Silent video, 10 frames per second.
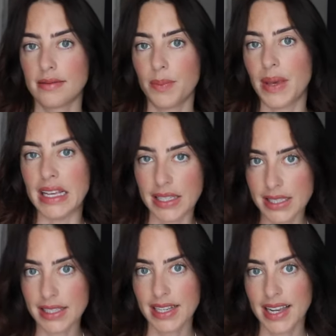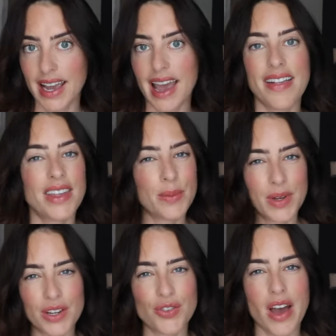piece, and then I'm
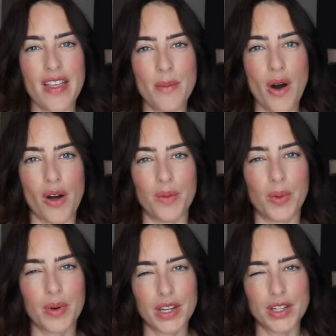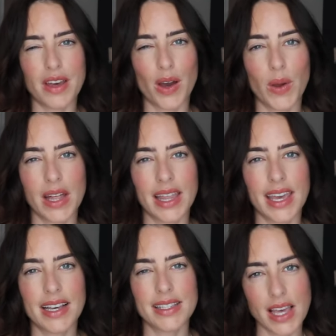gonna try them on, but we're gonna do that quickly
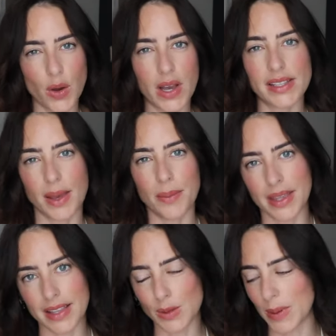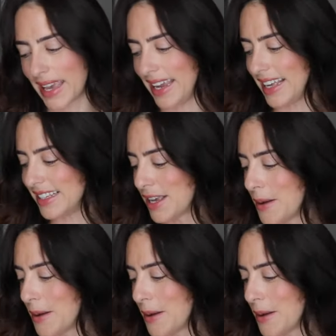because they're quite skimpy, these bikinis.